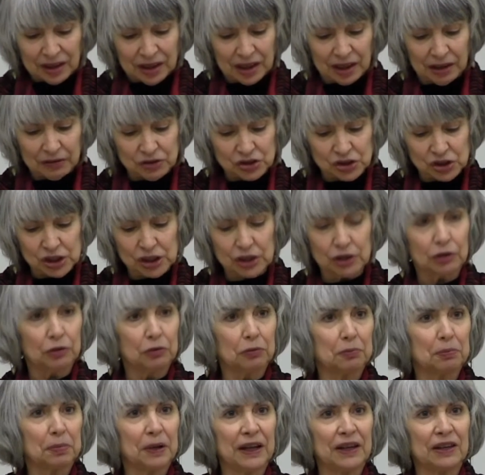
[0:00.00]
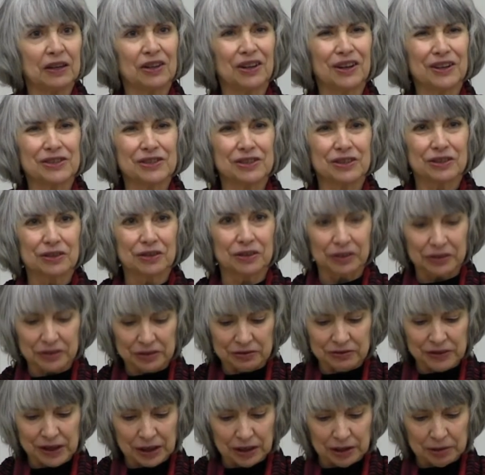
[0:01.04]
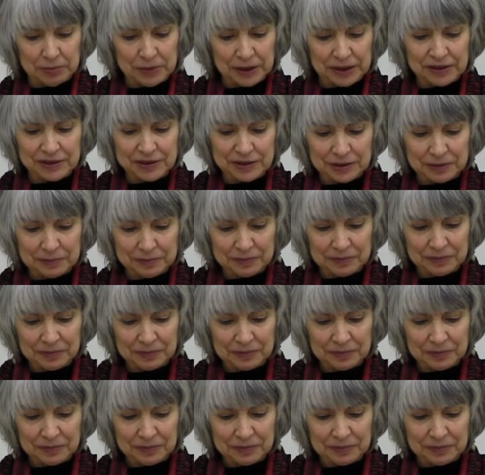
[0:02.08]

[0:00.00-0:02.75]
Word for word: of geobiological development.